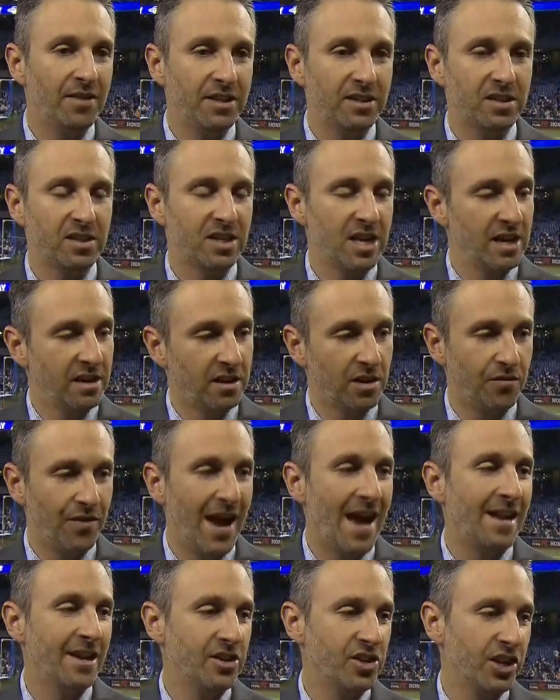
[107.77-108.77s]
a distinct
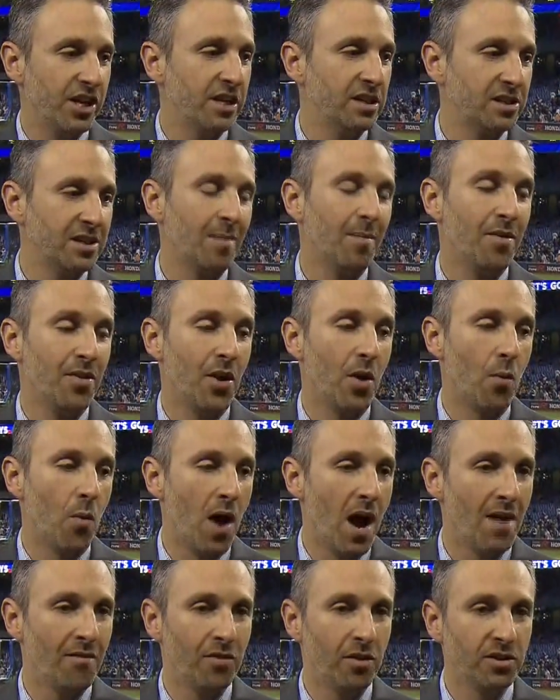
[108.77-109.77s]
advantage against some of their
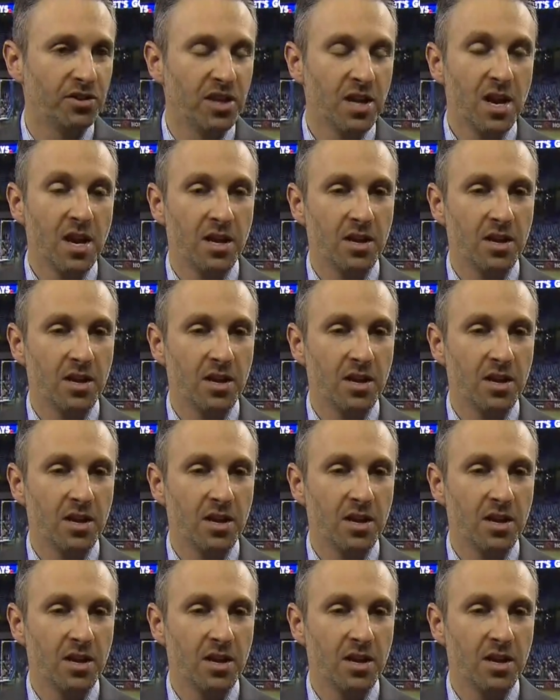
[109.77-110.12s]
rivals.